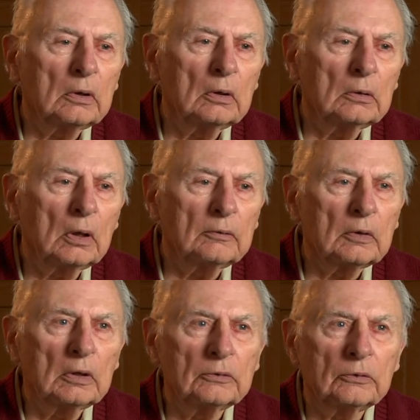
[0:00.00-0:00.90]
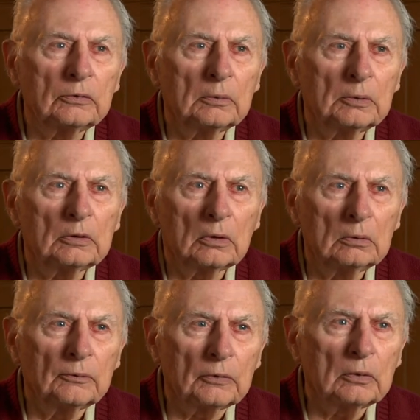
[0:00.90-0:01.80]
you know, our relationship is
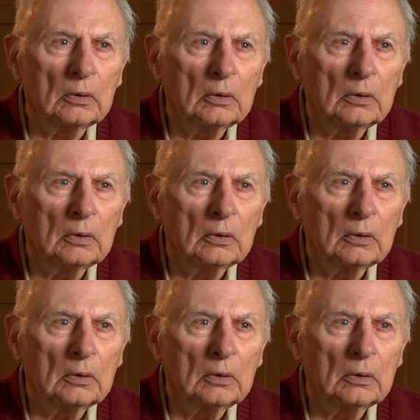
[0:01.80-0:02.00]
over.